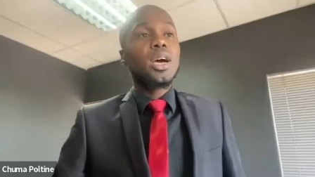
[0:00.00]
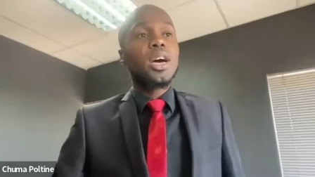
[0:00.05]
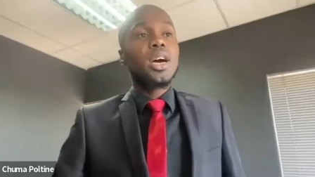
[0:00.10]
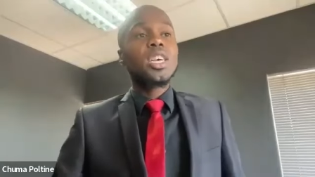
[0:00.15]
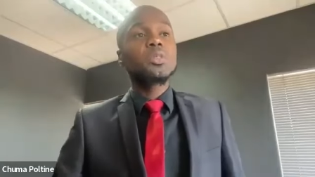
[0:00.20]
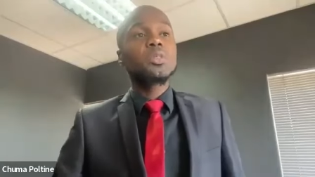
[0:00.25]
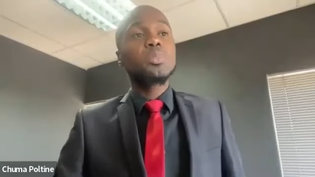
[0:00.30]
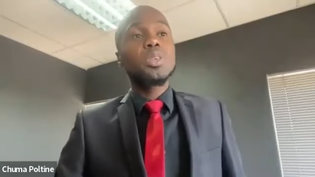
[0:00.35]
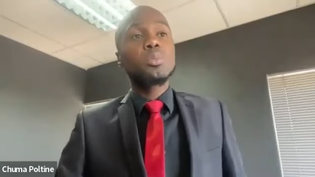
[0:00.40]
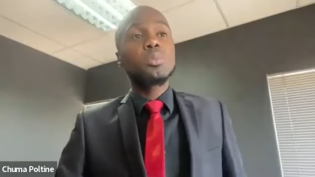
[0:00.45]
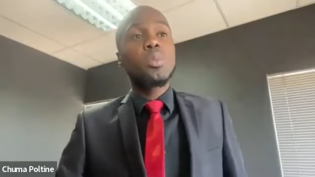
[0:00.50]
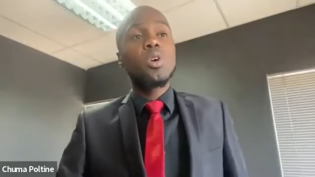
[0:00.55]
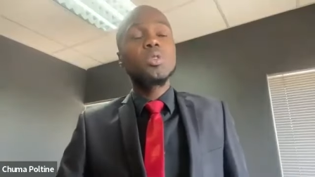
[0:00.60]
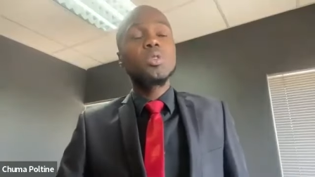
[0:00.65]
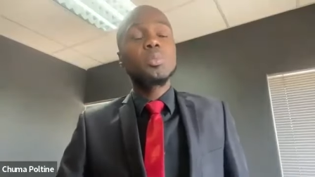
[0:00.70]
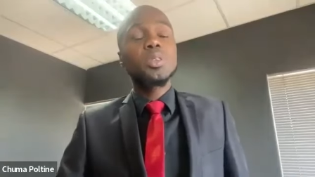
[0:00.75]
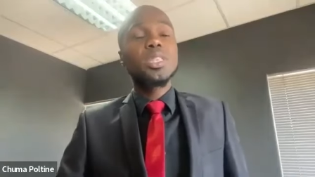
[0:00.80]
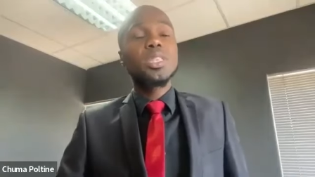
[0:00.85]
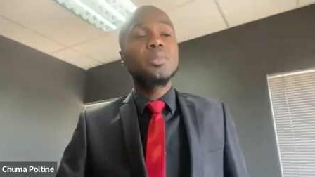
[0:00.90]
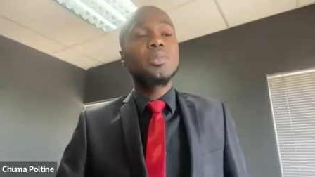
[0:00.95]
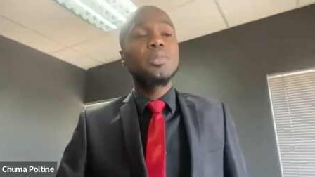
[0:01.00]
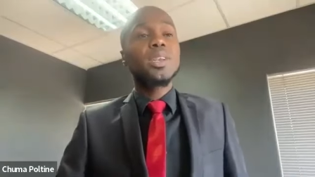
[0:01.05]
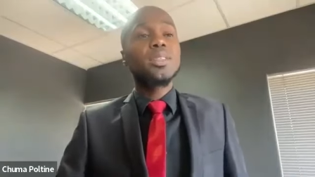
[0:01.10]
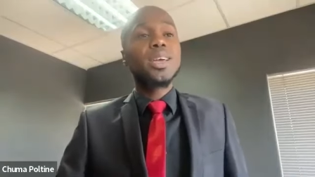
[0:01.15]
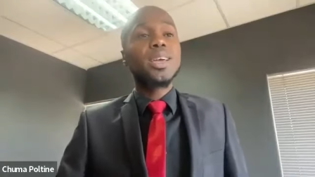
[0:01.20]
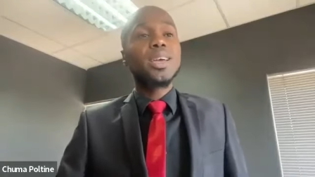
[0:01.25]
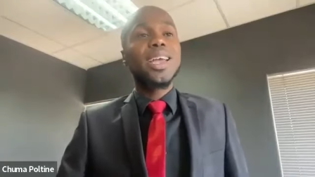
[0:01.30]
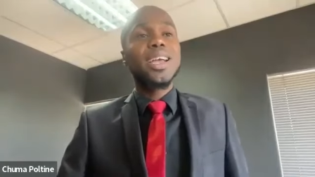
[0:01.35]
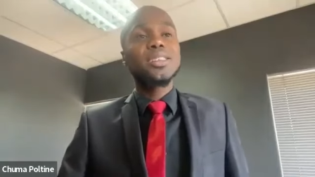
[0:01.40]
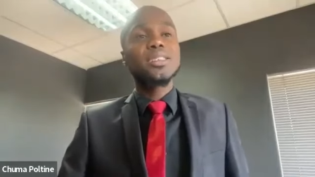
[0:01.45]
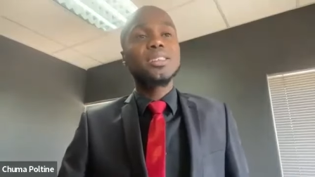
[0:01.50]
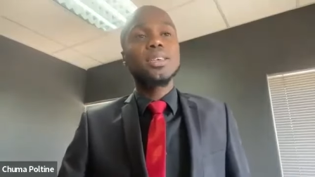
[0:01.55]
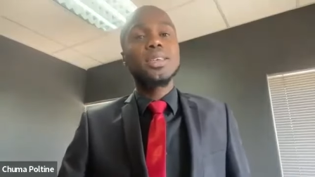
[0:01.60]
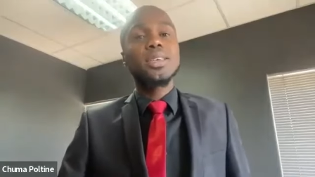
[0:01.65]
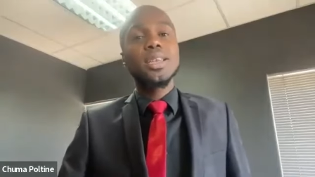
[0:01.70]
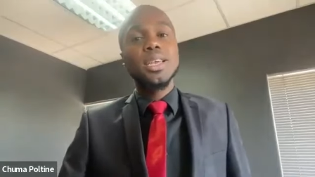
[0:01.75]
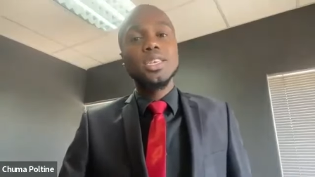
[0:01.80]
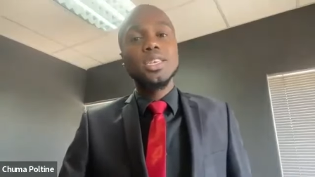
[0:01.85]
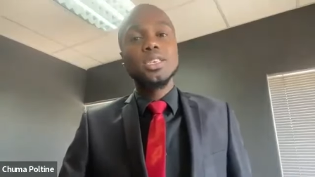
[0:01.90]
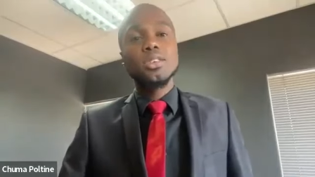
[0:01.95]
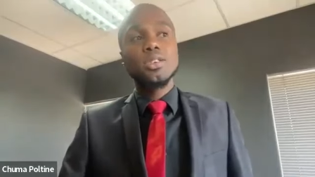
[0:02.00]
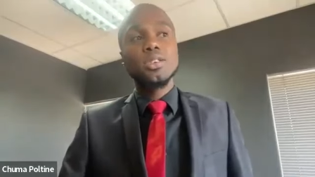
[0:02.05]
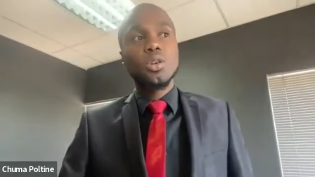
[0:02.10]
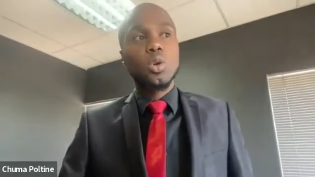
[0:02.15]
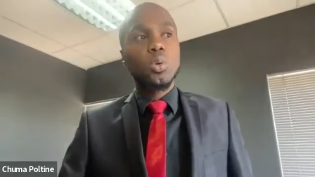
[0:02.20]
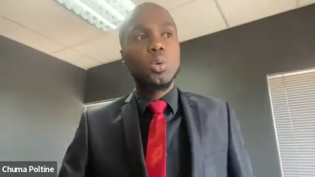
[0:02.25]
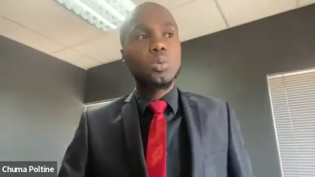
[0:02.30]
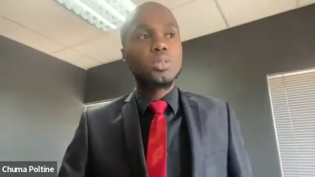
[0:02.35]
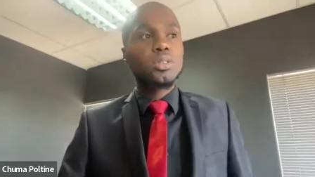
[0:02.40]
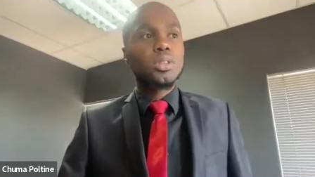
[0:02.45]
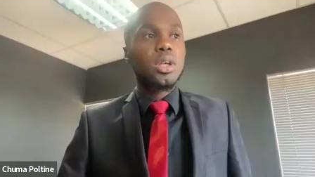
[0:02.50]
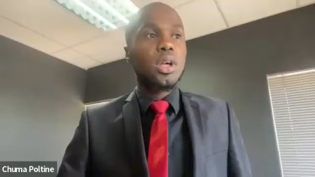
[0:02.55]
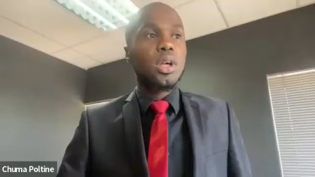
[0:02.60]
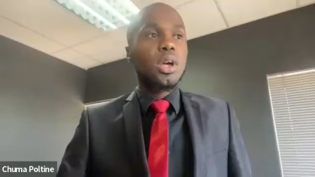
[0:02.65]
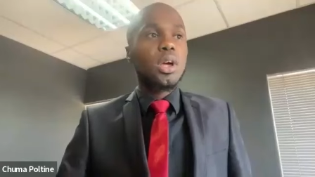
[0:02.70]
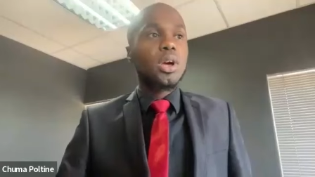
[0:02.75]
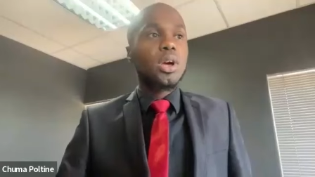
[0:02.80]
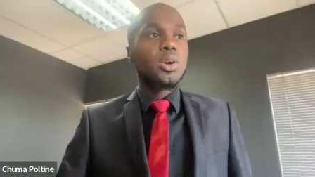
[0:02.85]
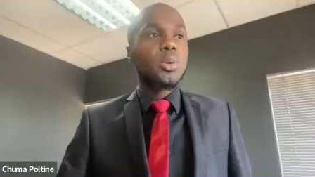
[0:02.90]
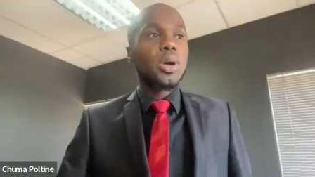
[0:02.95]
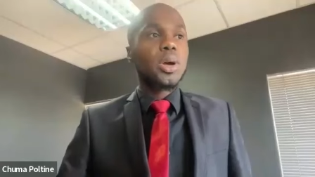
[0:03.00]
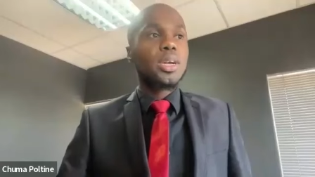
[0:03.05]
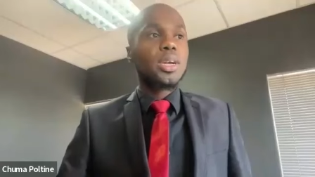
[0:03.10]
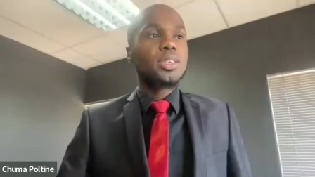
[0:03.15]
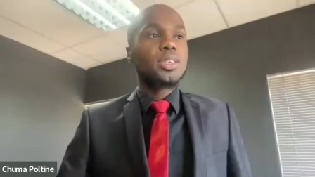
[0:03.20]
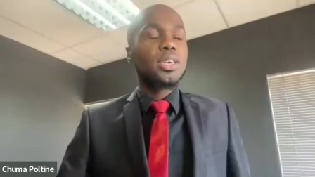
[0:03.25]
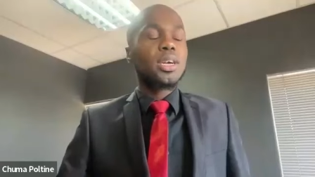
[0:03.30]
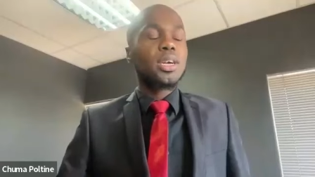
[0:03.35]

uh, more specifically the cancellation clause, right?